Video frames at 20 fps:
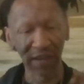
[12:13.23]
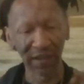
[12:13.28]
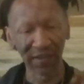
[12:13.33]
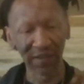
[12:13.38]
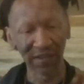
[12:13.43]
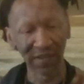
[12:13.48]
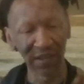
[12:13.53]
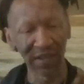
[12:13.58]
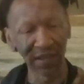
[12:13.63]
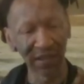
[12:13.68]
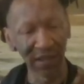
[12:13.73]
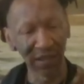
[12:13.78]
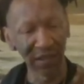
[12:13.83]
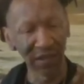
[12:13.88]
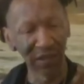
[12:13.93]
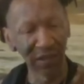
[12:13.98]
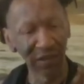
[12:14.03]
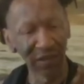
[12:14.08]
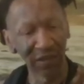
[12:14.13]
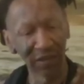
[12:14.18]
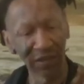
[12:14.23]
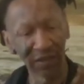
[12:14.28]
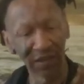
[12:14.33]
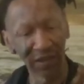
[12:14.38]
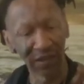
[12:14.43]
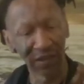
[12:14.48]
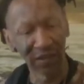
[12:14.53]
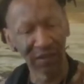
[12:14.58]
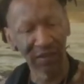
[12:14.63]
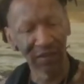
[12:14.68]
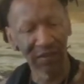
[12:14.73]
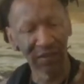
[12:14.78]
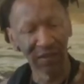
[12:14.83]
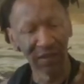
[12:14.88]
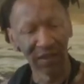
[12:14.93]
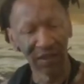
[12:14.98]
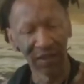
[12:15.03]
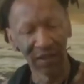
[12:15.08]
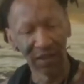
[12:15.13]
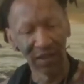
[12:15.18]
I can set it in there
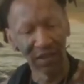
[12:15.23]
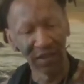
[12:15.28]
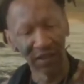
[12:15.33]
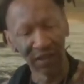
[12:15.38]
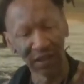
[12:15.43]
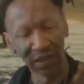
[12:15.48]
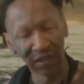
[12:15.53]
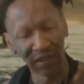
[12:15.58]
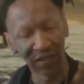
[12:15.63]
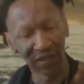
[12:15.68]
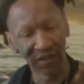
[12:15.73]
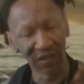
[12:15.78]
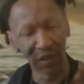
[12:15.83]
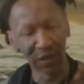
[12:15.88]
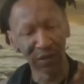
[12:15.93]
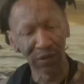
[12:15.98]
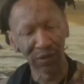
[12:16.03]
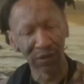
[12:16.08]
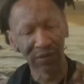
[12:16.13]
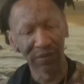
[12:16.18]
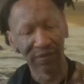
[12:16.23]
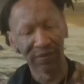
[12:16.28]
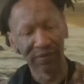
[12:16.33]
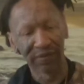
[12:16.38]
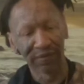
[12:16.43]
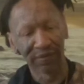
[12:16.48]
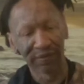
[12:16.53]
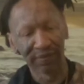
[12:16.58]
like so.